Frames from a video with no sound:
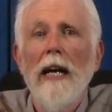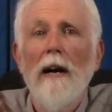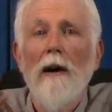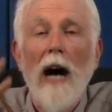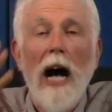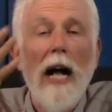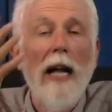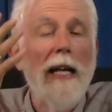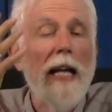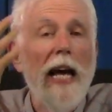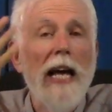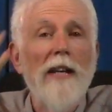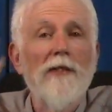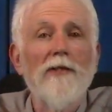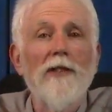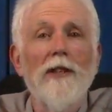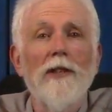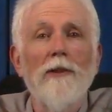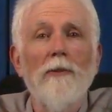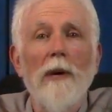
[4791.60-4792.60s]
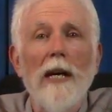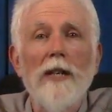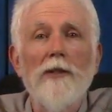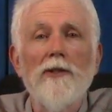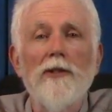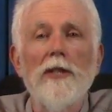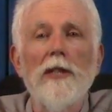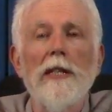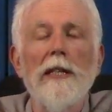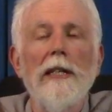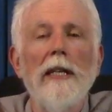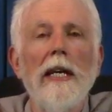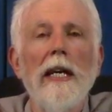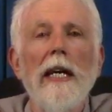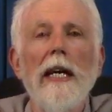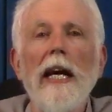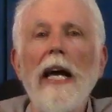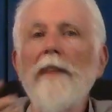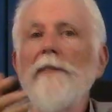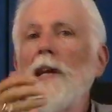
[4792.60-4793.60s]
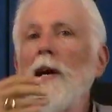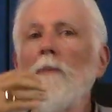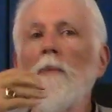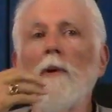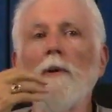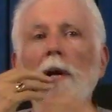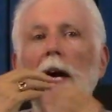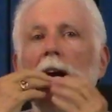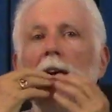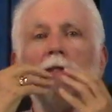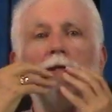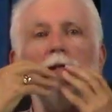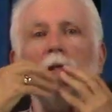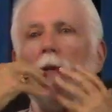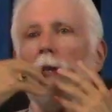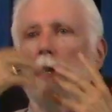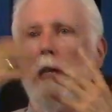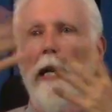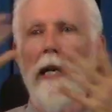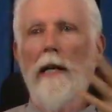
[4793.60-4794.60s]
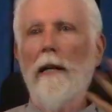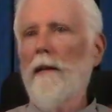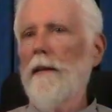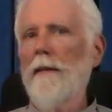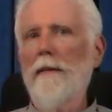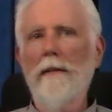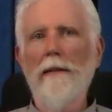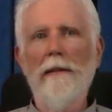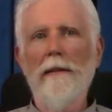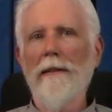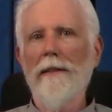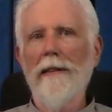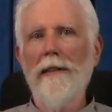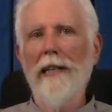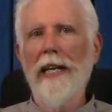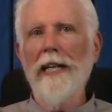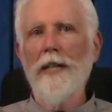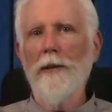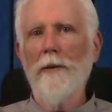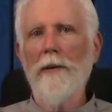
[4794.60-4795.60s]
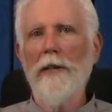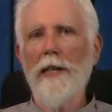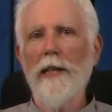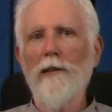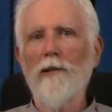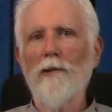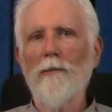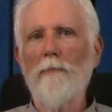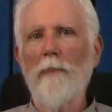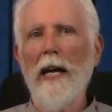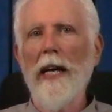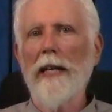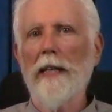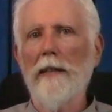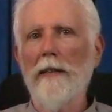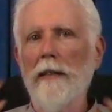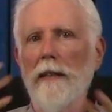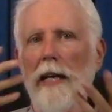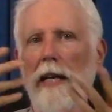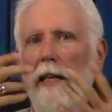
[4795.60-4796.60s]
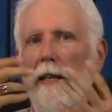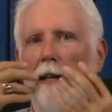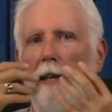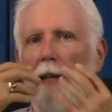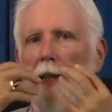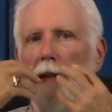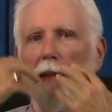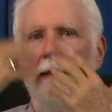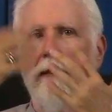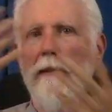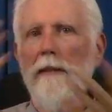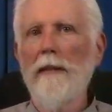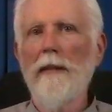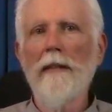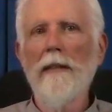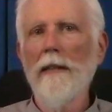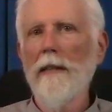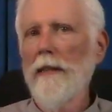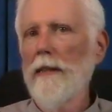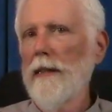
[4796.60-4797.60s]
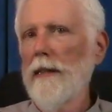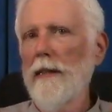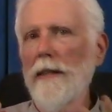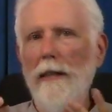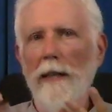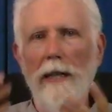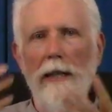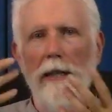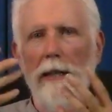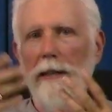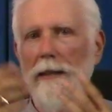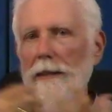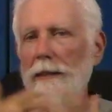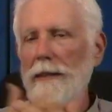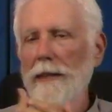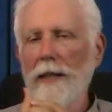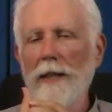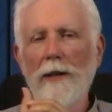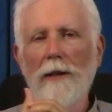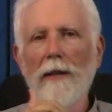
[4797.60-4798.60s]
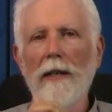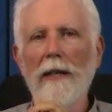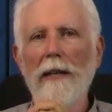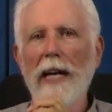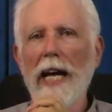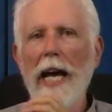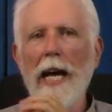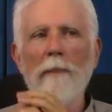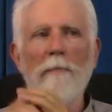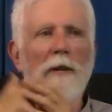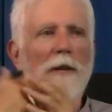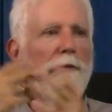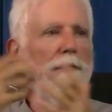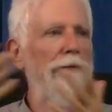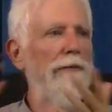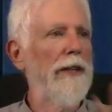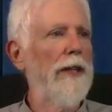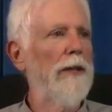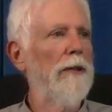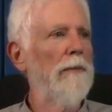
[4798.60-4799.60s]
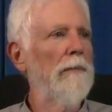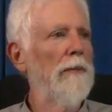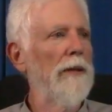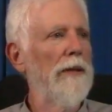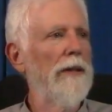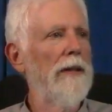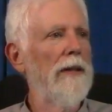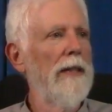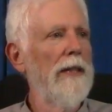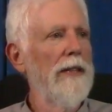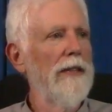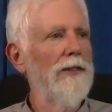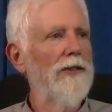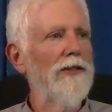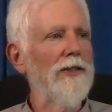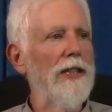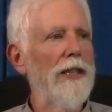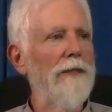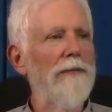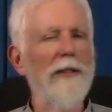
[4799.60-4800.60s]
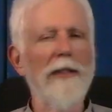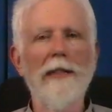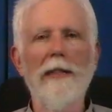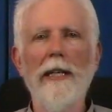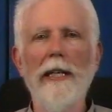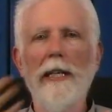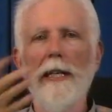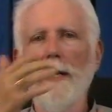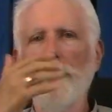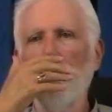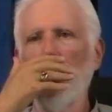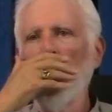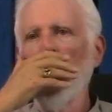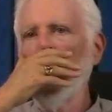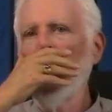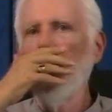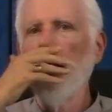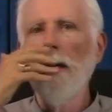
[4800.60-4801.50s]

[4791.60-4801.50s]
I'll ask a question and they won't answer it like you would expect, like on, a Hammer film or Stephen King thing.